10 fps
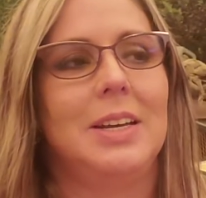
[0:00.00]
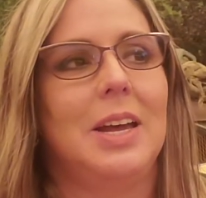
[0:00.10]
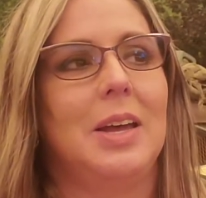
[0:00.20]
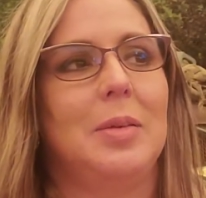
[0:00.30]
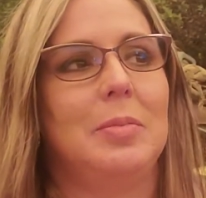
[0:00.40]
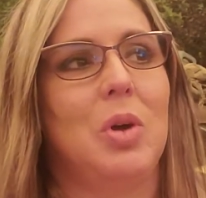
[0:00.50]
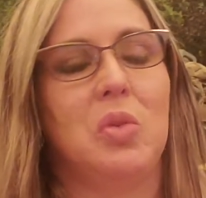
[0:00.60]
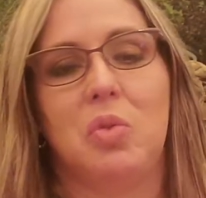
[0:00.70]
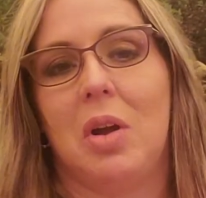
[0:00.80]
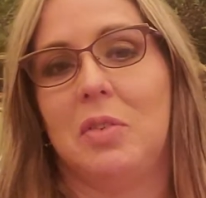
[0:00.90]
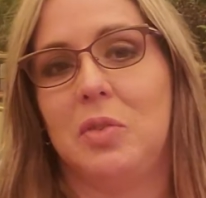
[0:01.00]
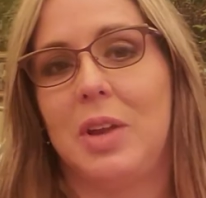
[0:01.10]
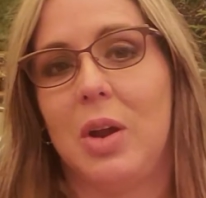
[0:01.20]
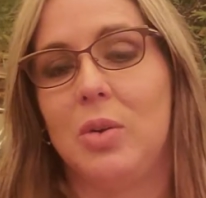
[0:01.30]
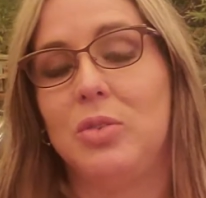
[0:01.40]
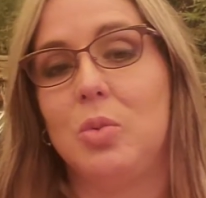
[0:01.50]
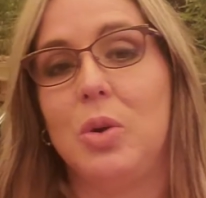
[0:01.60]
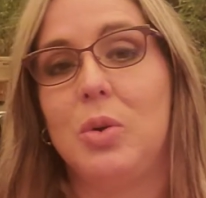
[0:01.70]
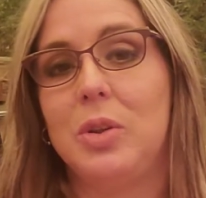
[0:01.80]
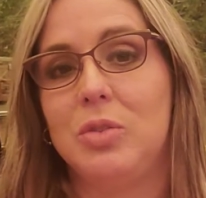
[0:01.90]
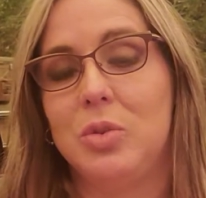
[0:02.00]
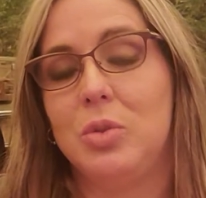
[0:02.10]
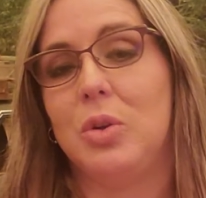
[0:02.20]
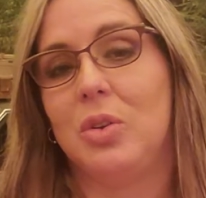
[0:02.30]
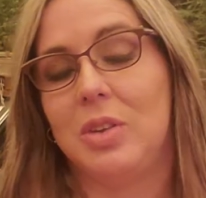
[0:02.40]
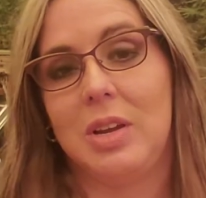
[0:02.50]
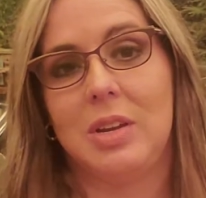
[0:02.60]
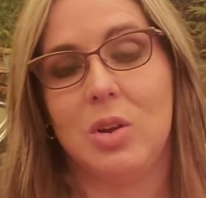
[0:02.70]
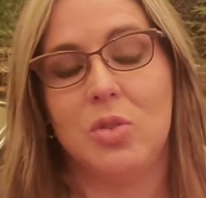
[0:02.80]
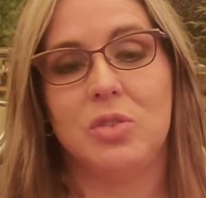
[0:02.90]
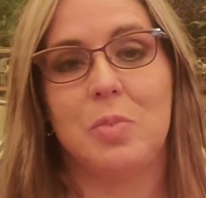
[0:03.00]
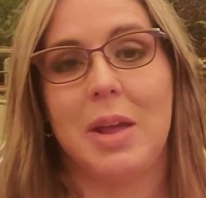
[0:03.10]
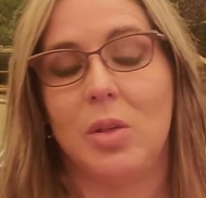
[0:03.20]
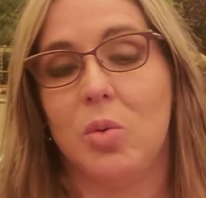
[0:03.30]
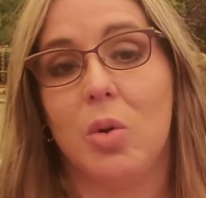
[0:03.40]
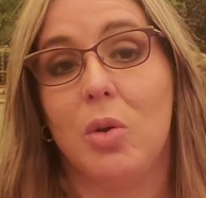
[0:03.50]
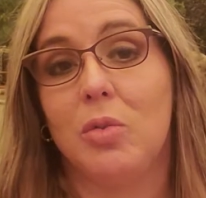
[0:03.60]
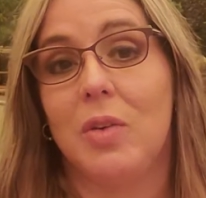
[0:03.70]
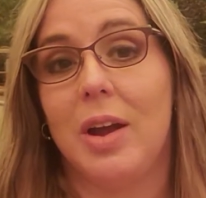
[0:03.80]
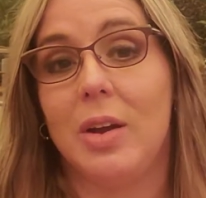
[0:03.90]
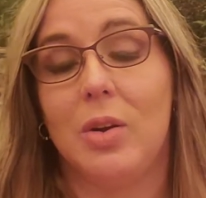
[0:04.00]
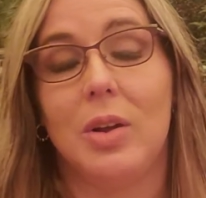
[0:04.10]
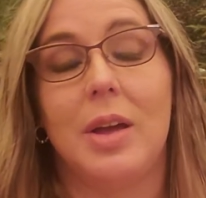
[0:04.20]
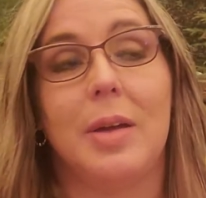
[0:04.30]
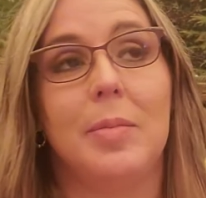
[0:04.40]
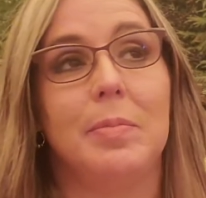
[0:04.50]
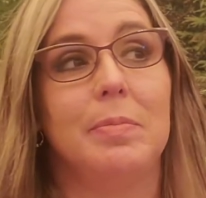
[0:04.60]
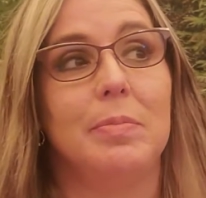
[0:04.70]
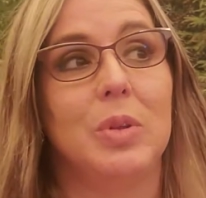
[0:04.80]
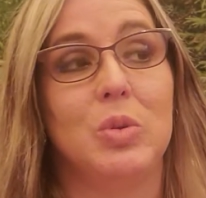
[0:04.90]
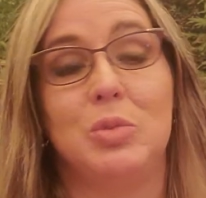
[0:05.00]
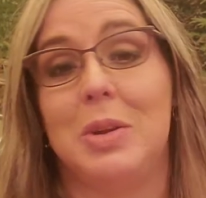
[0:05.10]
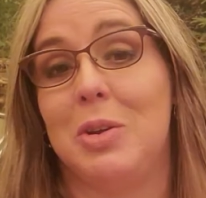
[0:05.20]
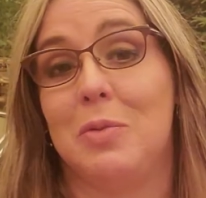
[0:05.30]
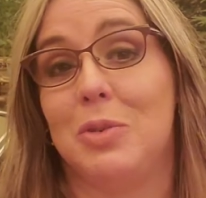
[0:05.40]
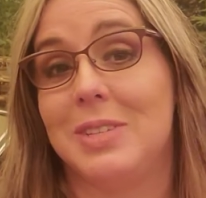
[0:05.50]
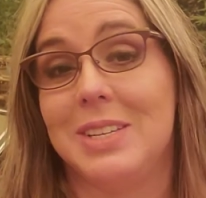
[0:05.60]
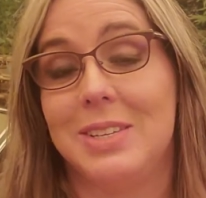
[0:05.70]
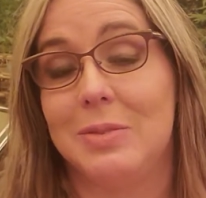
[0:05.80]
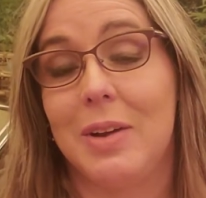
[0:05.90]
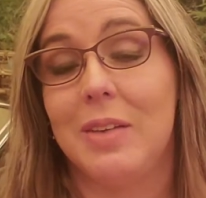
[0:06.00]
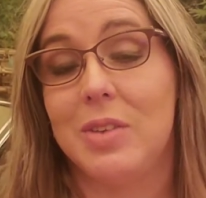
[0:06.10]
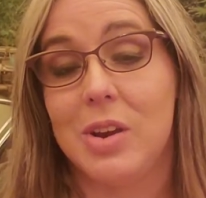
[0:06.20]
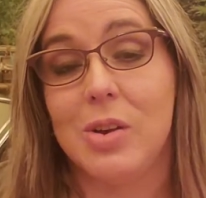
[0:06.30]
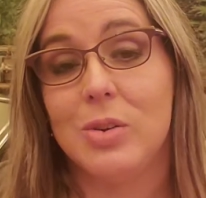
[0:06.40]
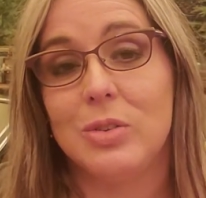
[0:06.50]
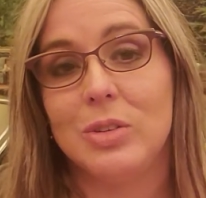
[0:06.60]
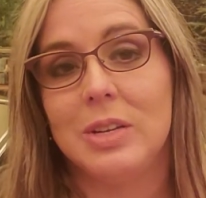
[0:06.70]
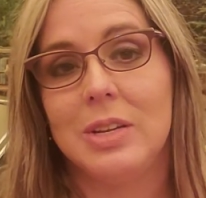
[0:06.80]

Um, over off of Carus Road in 213 near the Spangler Road fire, um, who's been here for 65 years,